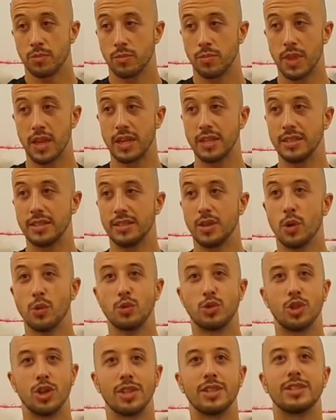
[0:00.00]
Things
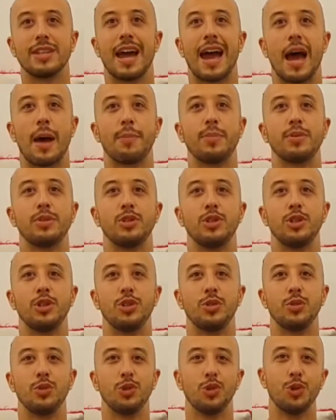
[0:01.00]
don't just happen to
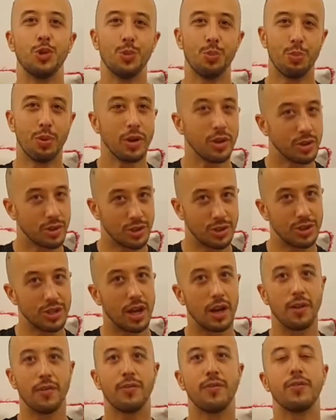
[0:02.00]
you. You put
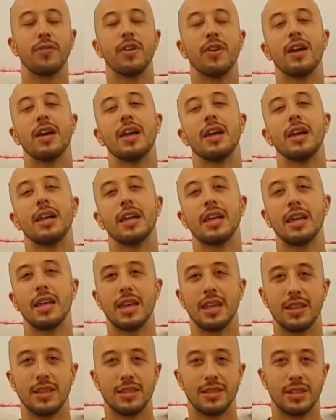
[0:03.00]
yourself
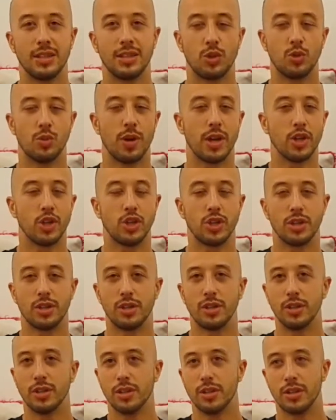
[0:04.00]
in the
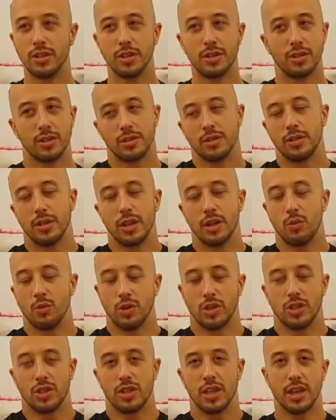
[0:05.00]
situation in
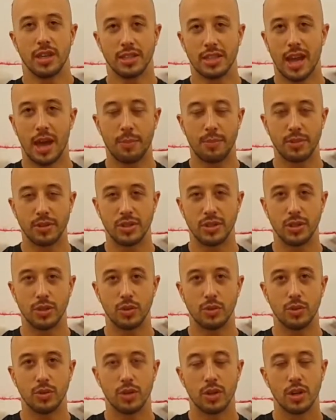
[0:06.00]
which things happen to
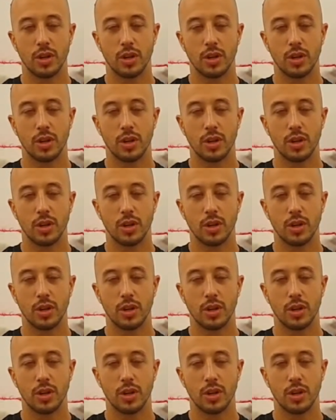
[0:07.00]
you.